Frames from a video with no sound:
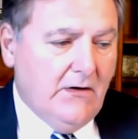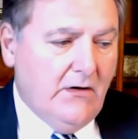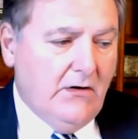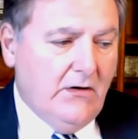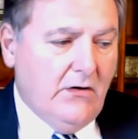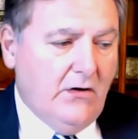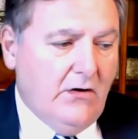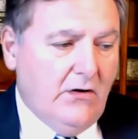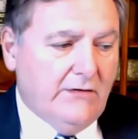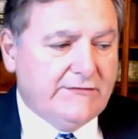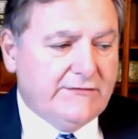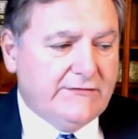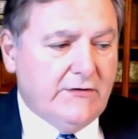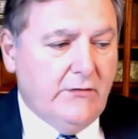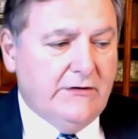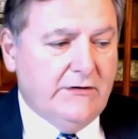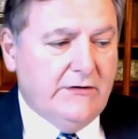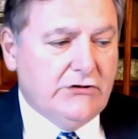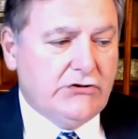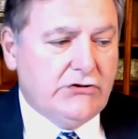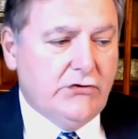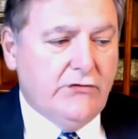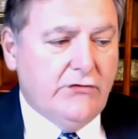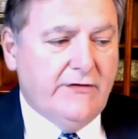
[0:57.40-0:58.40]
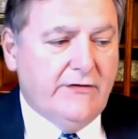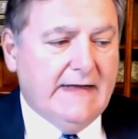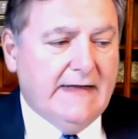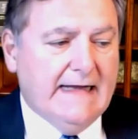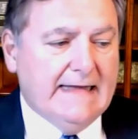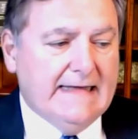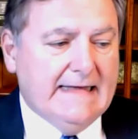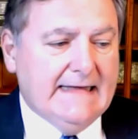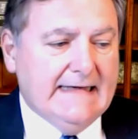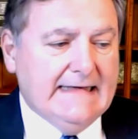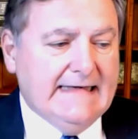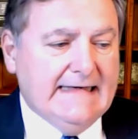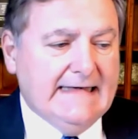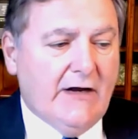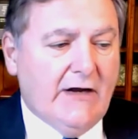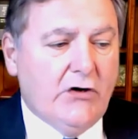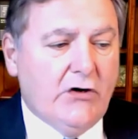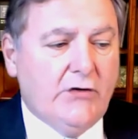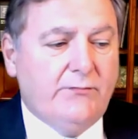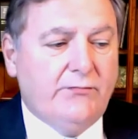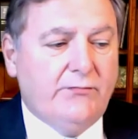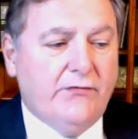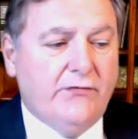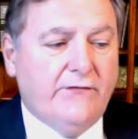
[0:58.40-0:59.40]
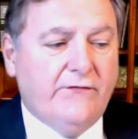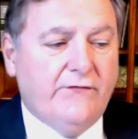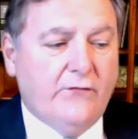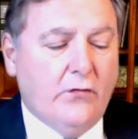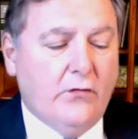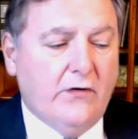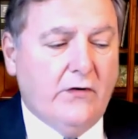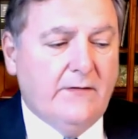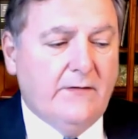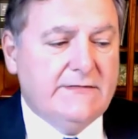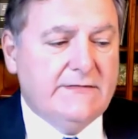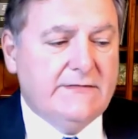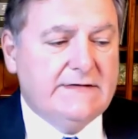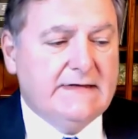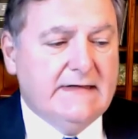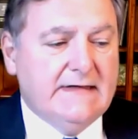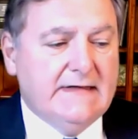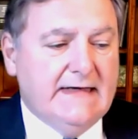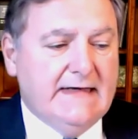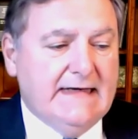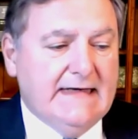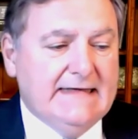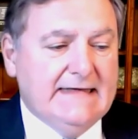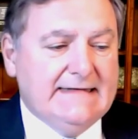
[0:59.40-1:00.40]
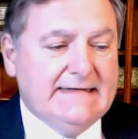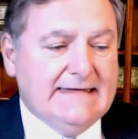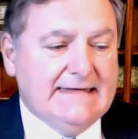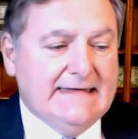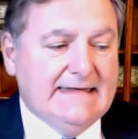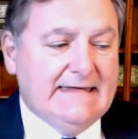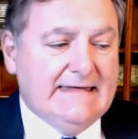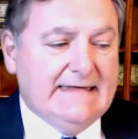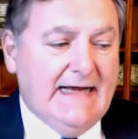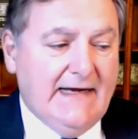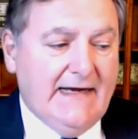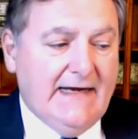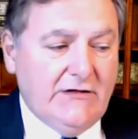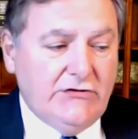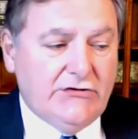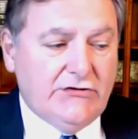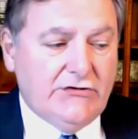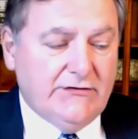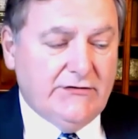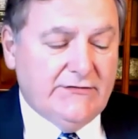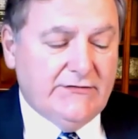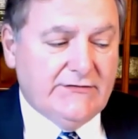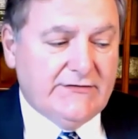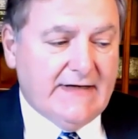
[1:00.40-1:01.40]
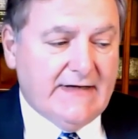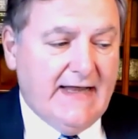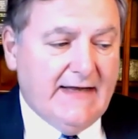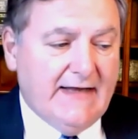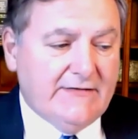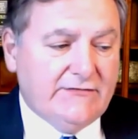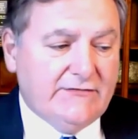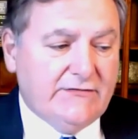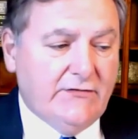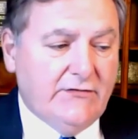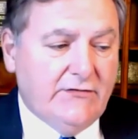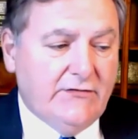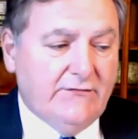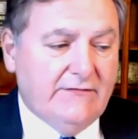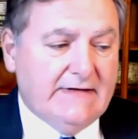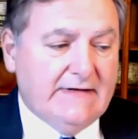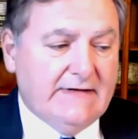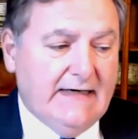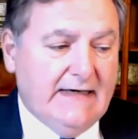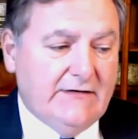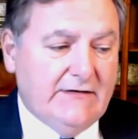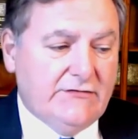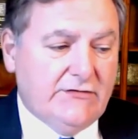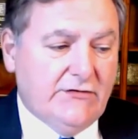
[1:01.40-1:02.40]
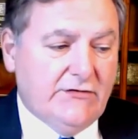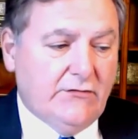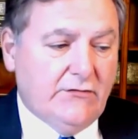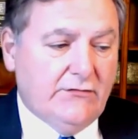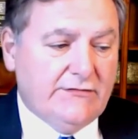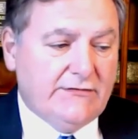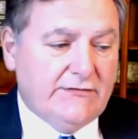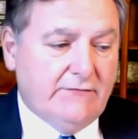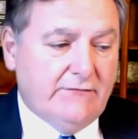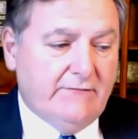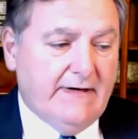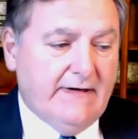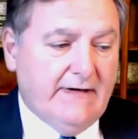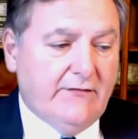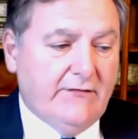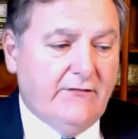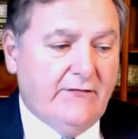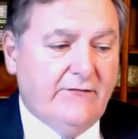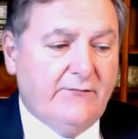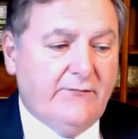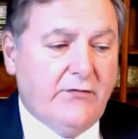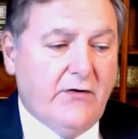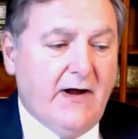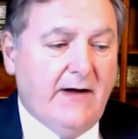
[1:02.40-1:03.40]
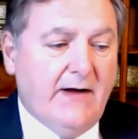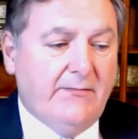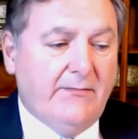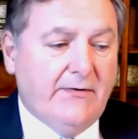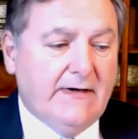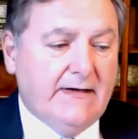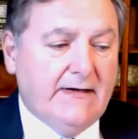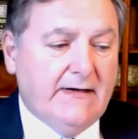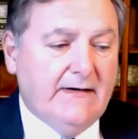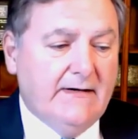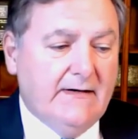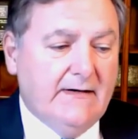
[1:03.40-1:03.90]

Also ensure that the debtor performs his intentions as to the retention or surrender of property